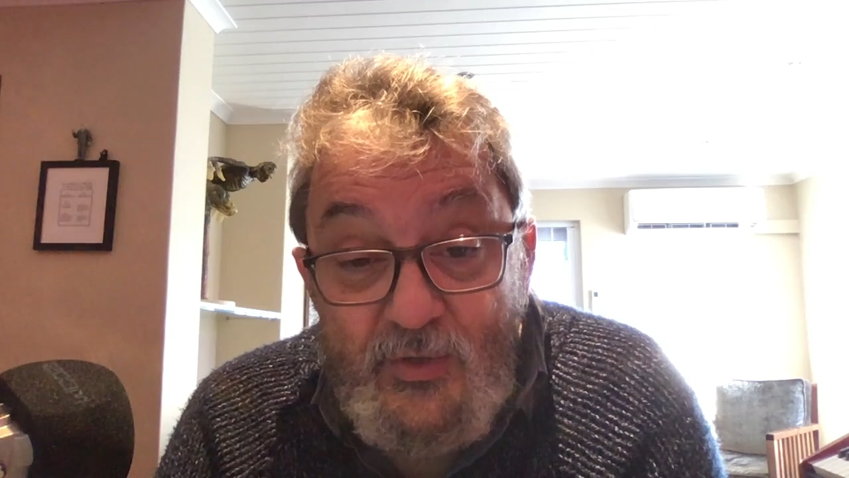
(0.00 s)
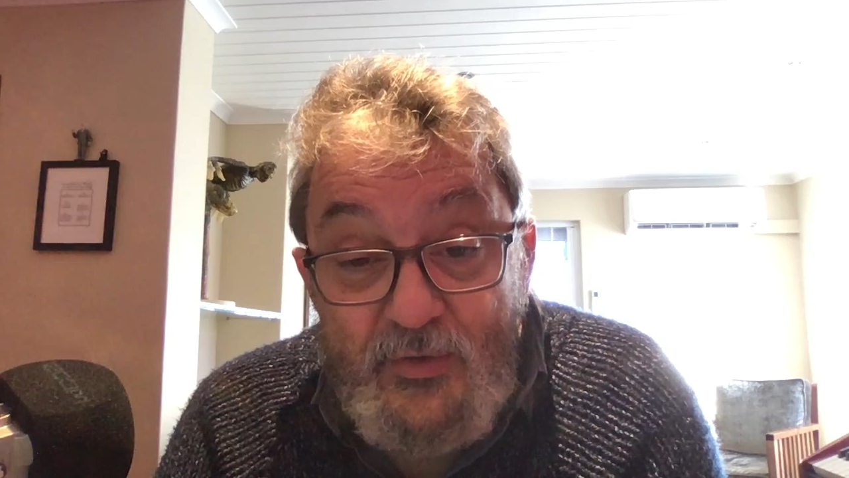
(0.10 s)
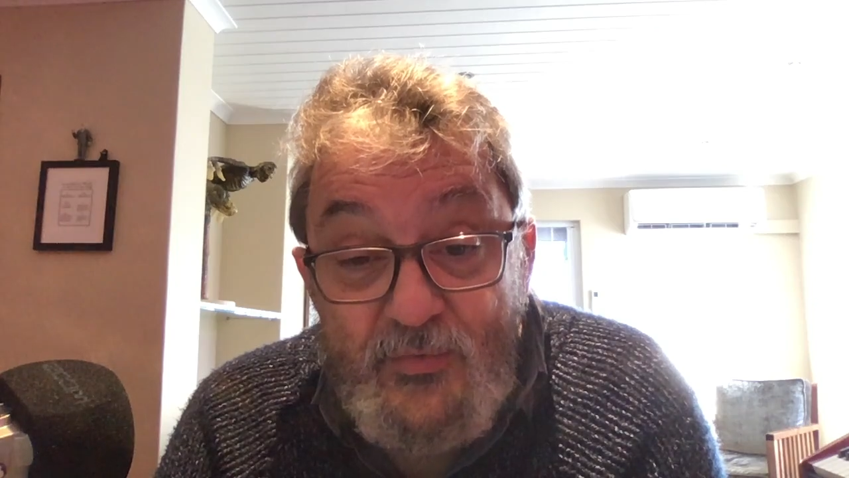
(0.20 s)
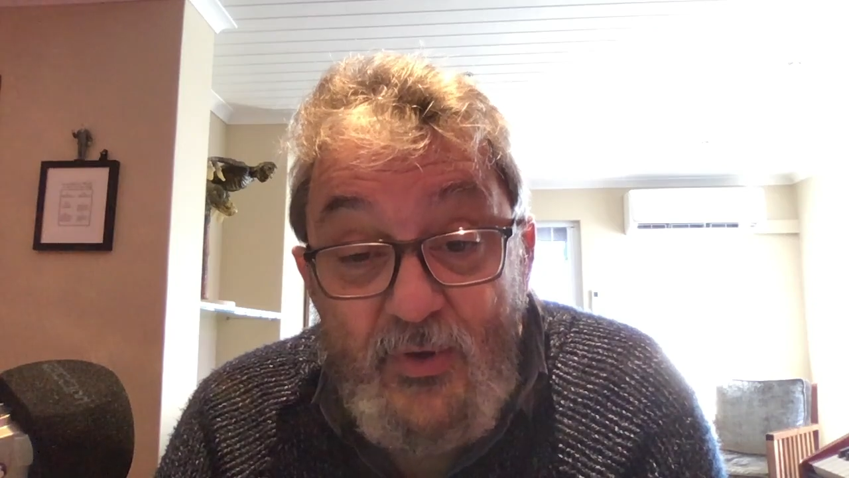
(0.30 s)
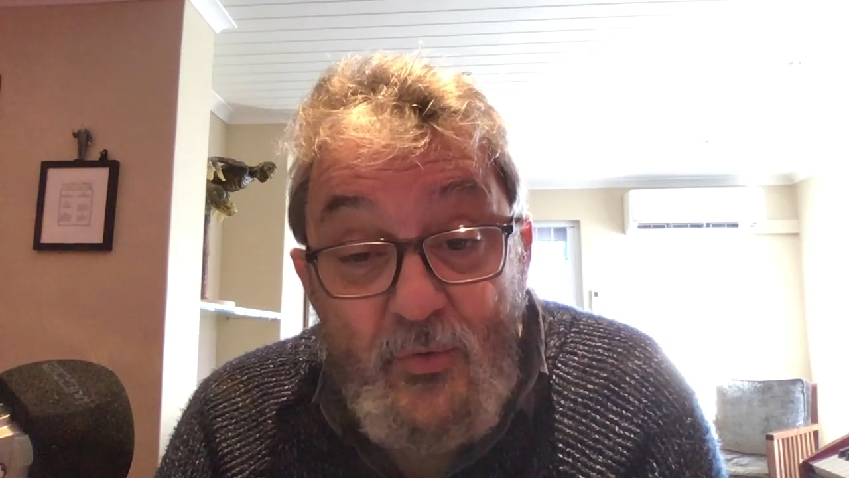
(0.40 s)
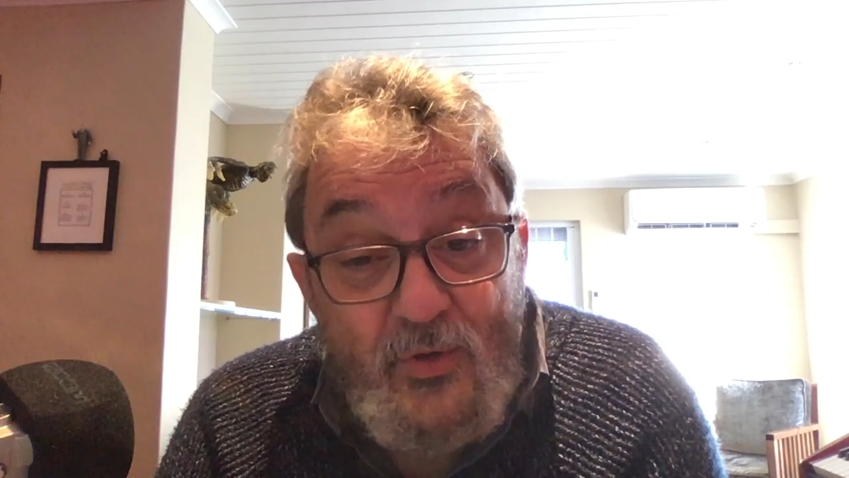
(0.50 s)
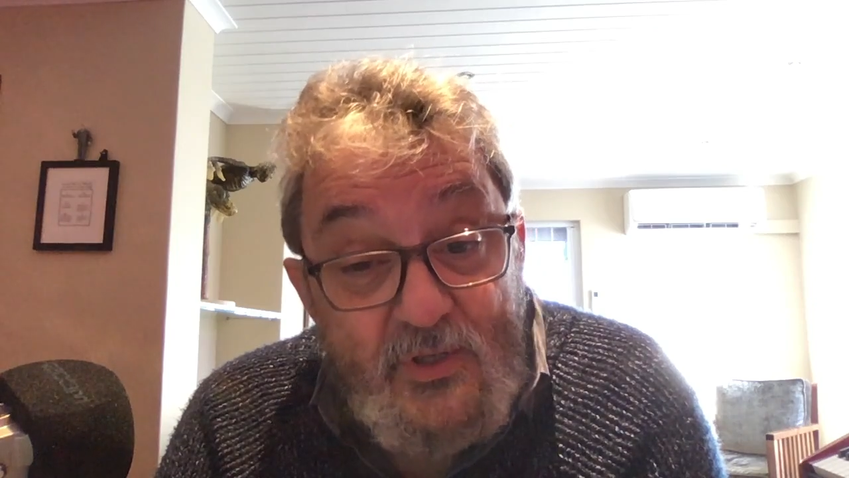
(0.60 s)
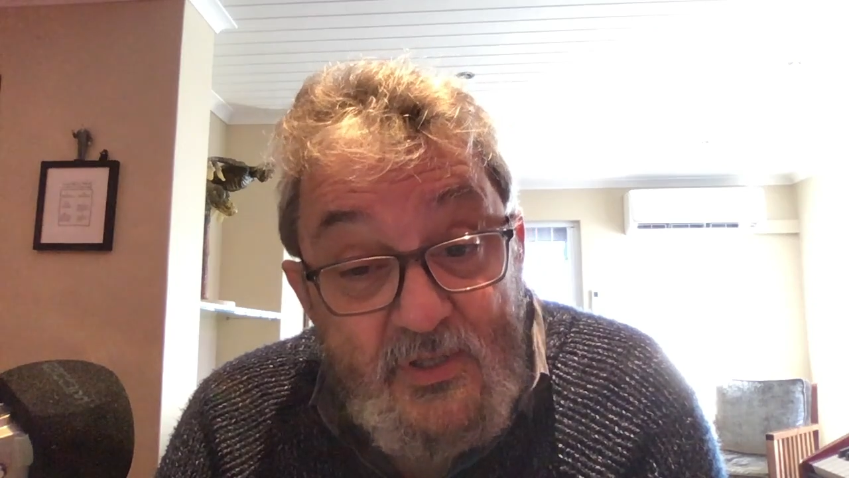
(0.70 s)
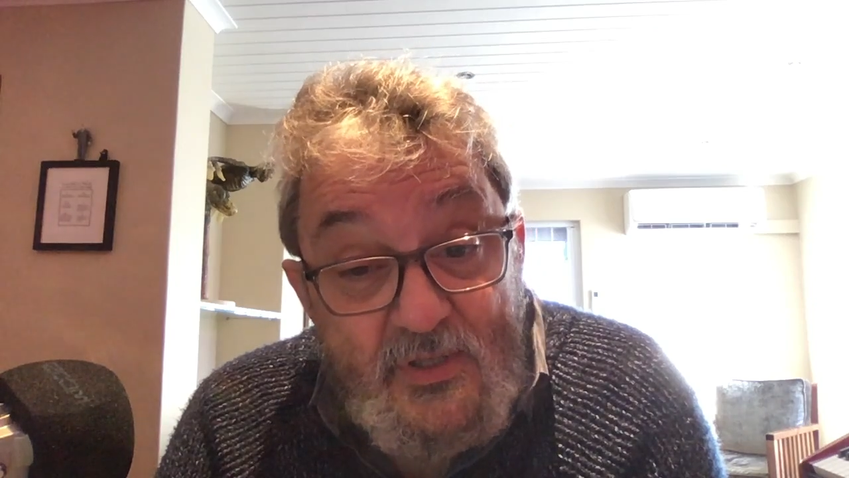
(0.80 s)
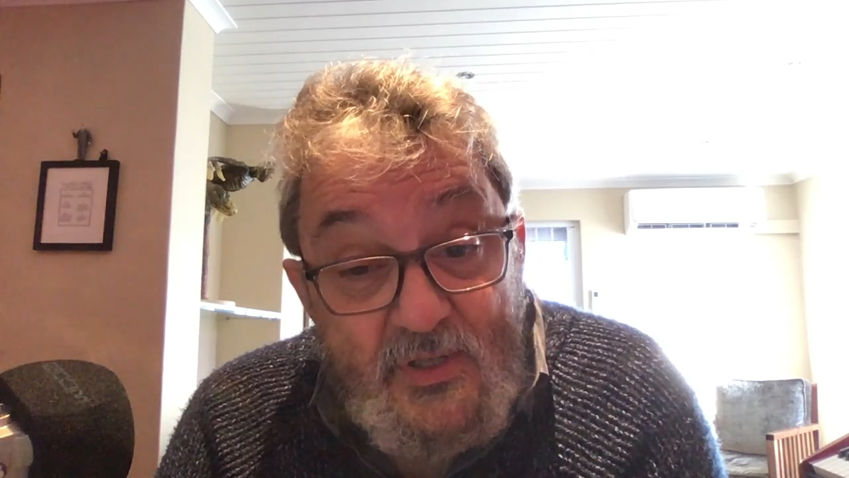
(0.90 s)
fully
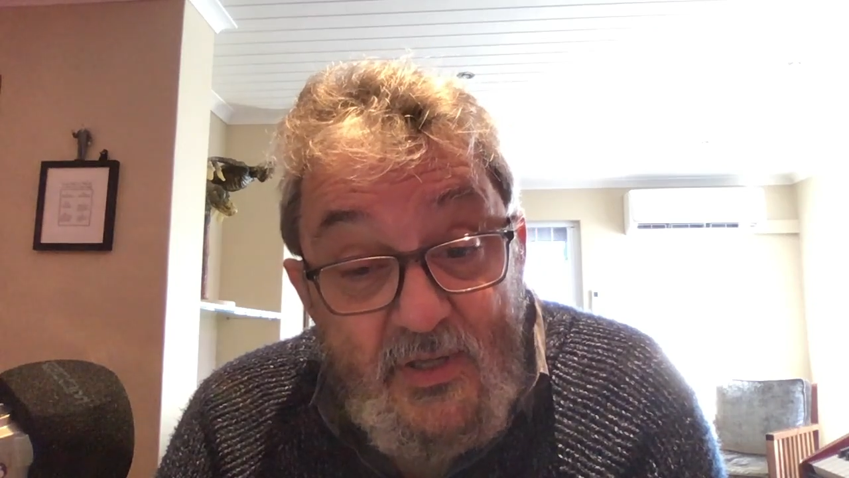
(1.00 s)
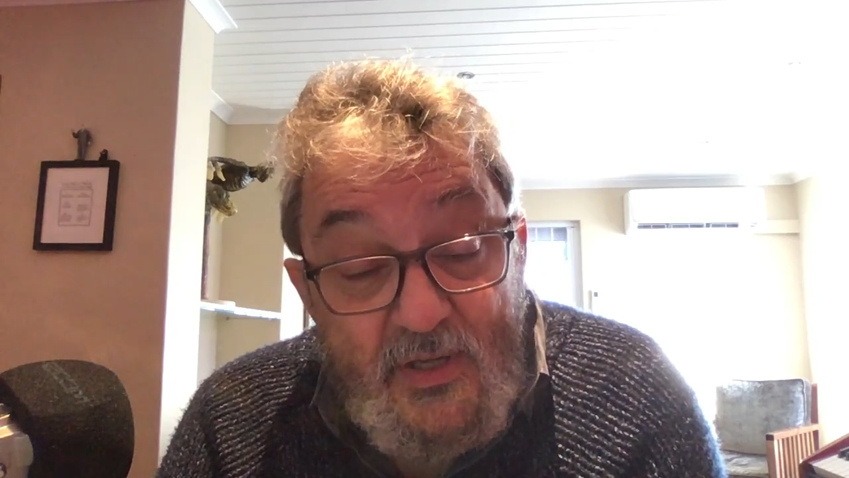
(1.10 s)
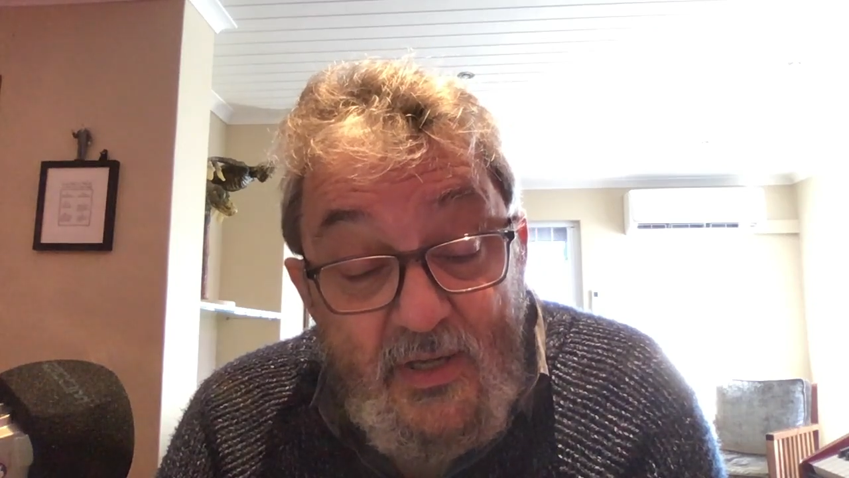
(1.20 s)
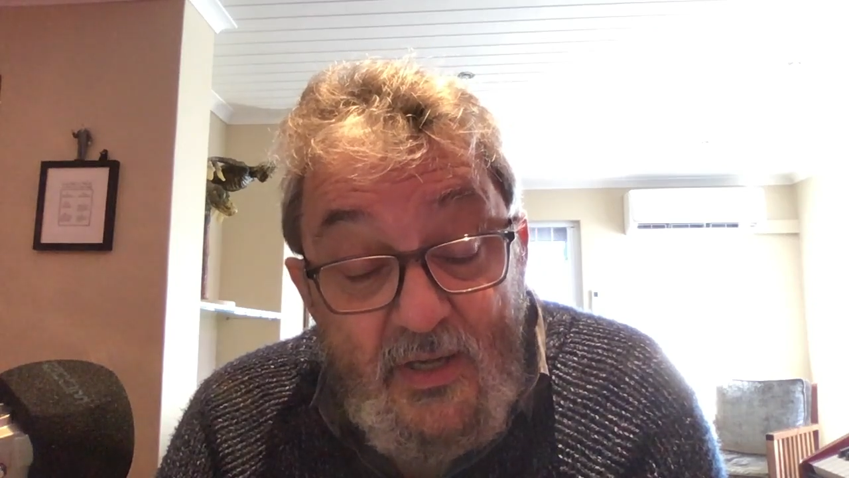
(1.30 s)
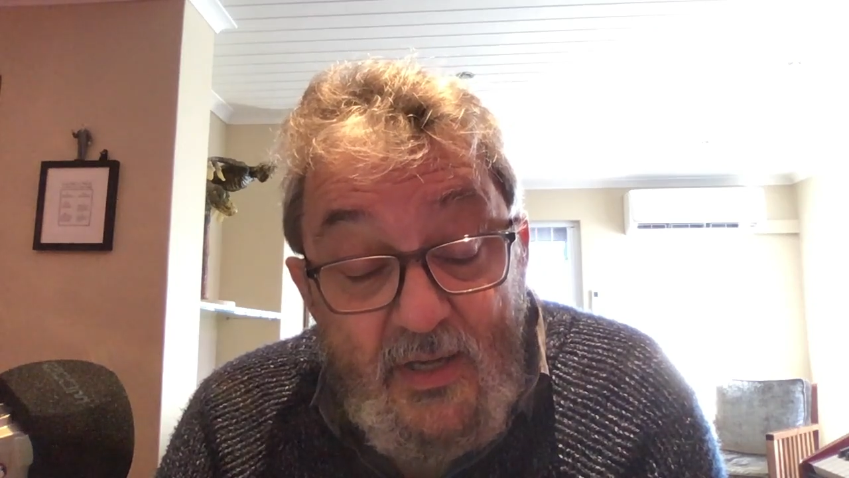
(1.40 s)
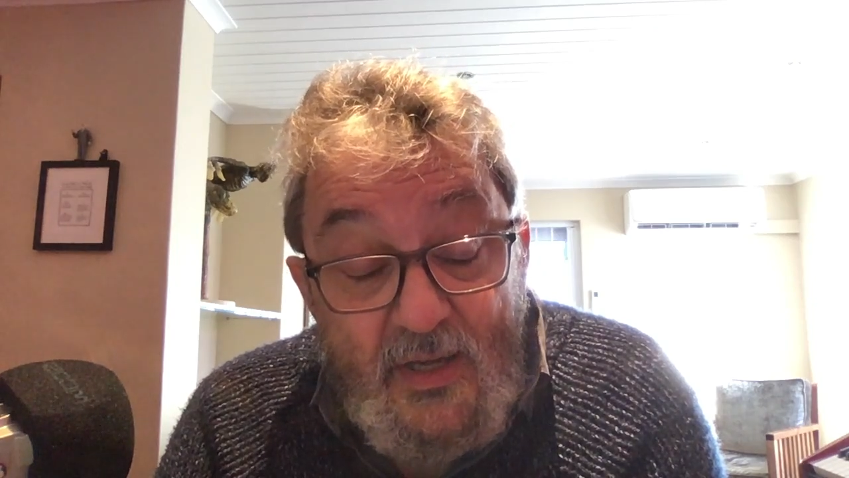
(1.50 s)
focused.